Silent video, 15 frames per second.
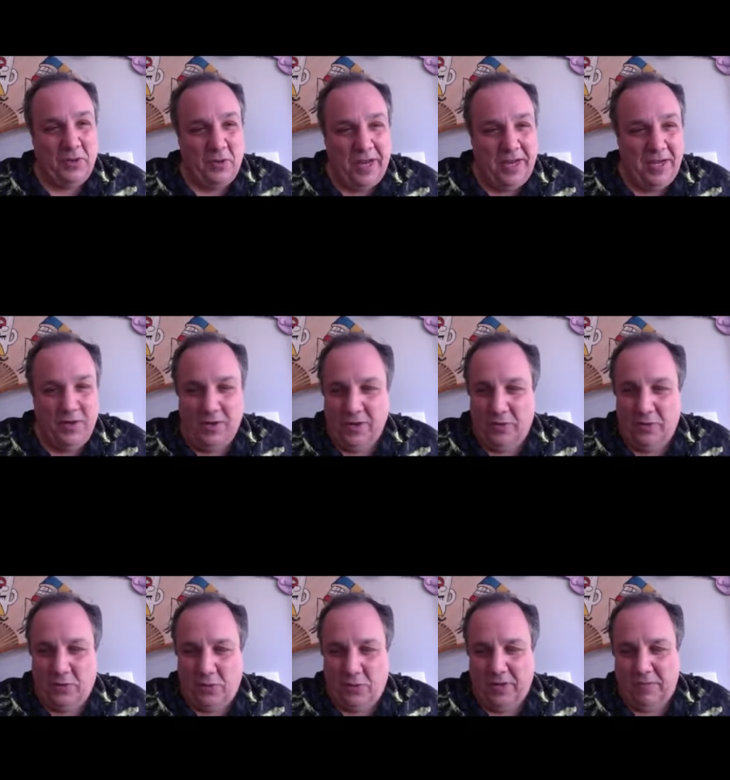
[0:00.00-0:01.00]
way,
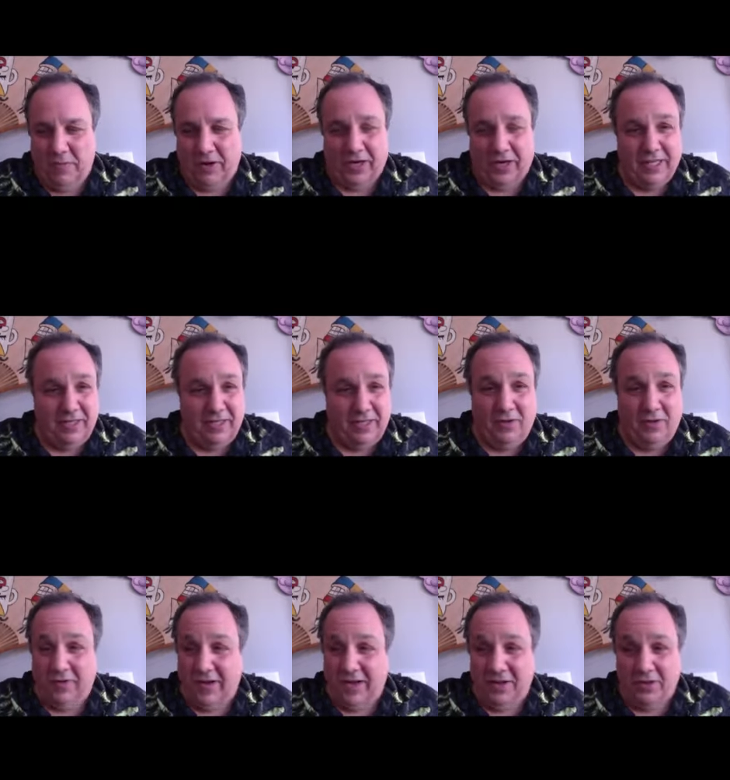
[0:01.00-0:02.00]
we Americans love
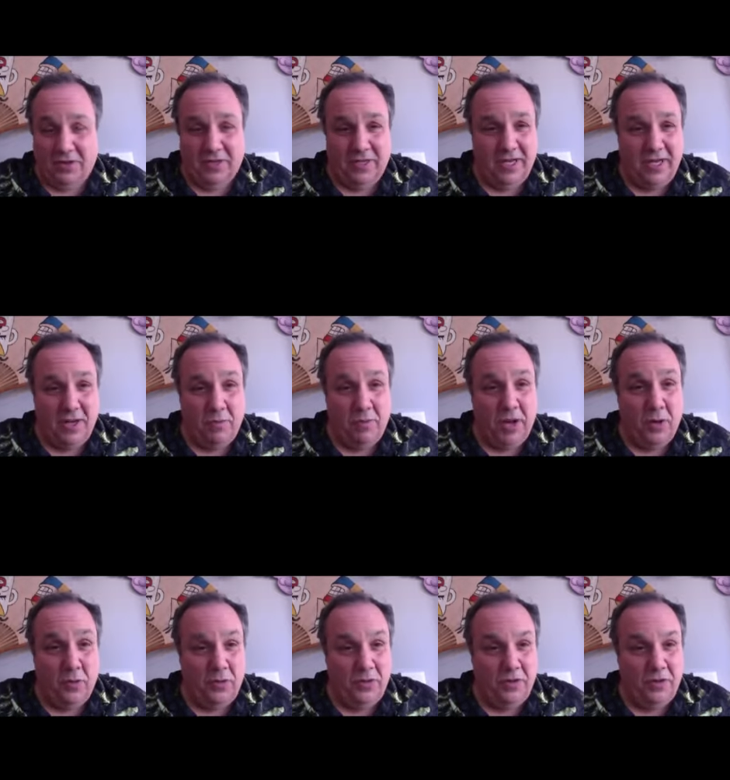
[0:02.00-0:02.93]
how you say about.